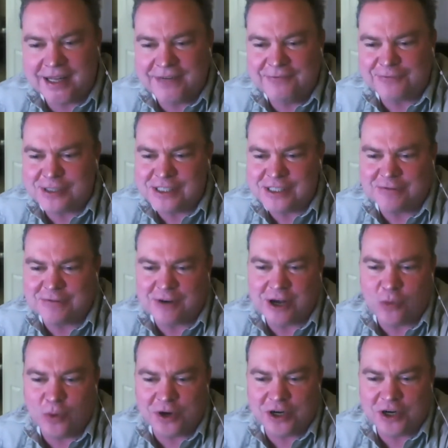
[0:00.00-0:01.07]
first of
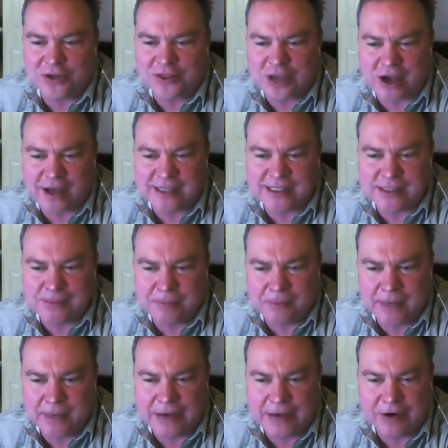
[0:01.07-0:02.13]
all, what are your thoughts
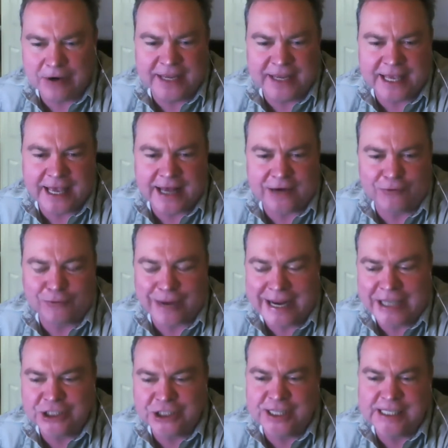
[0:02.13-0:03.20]
out on the cattle
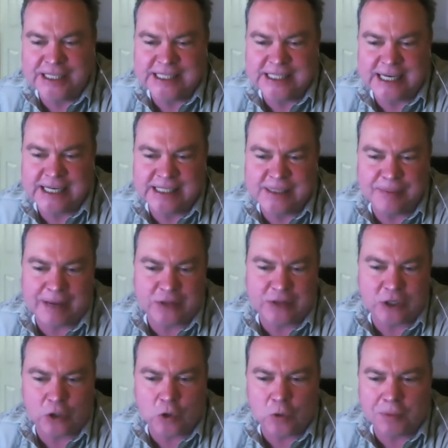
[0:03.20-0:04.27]
range these days about
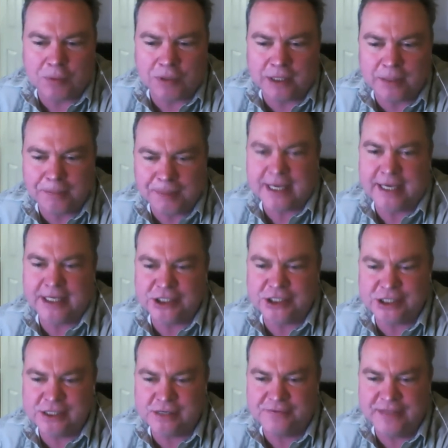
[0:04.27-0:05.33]
the global
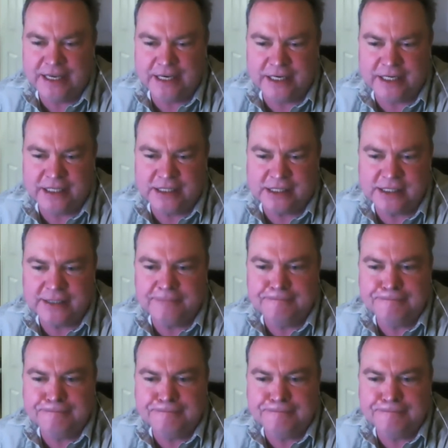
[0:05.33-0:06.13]
implications of the idiocy?